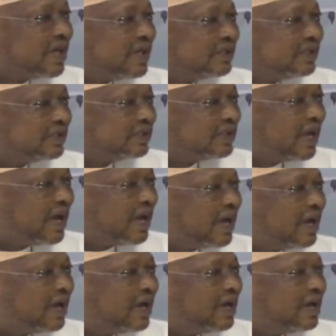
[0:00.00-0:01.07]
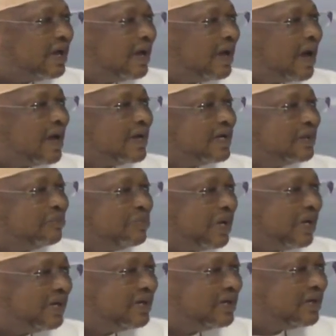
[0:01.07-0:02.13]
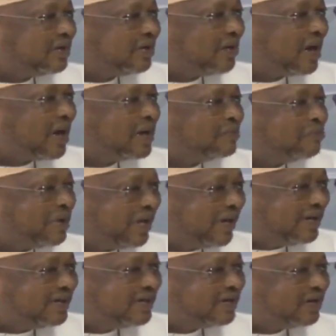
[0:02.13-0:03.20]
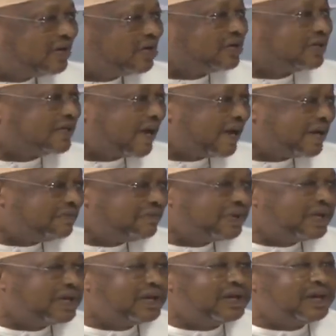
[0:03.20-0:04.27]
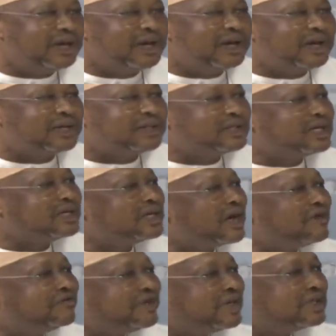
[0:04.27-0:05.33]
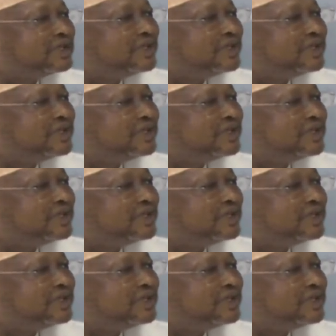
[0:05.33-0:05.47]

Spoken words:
nurses are underpaid or unpaid on time. That affects